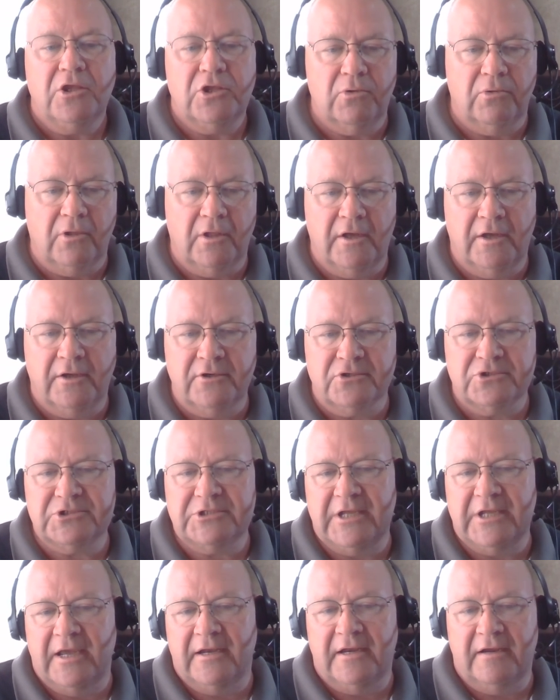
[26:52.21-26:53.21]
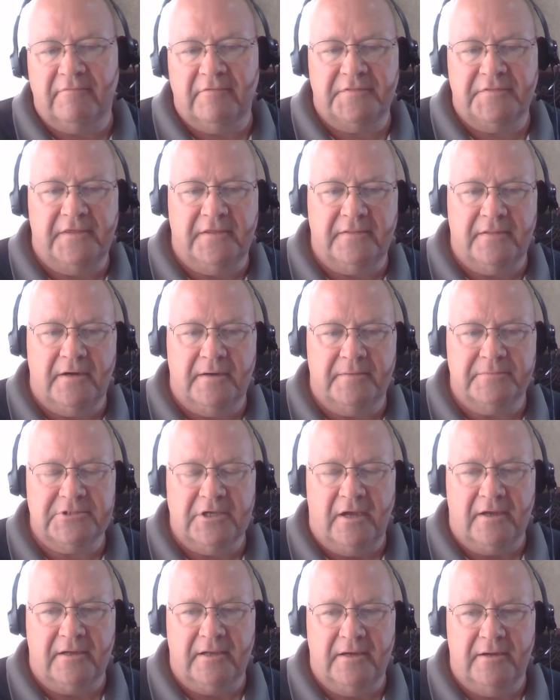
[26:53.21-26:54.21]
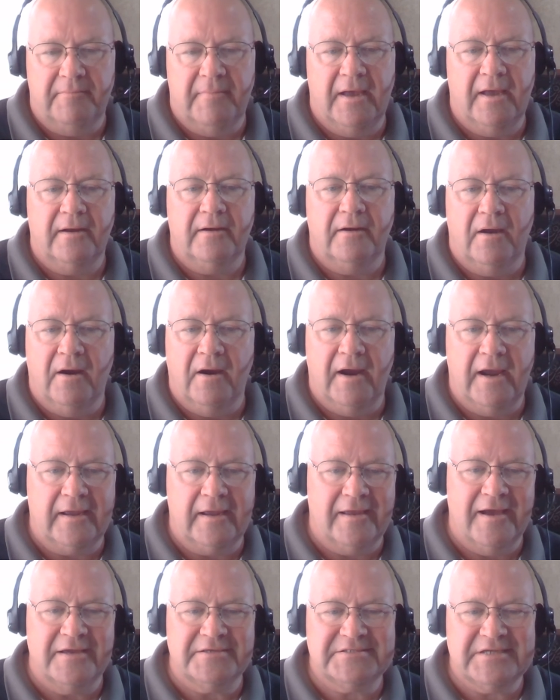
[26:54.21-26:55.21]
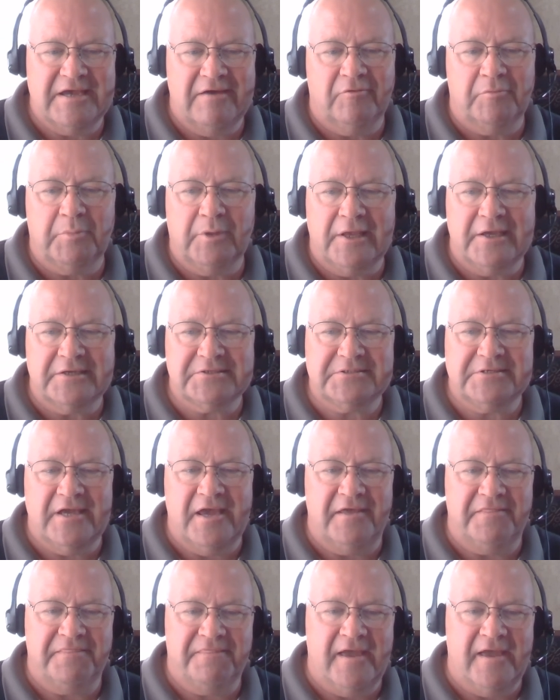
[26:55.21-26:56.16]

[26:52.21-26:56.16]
you will understand everything that I'm talking about. All right, guys. Have a blessed day.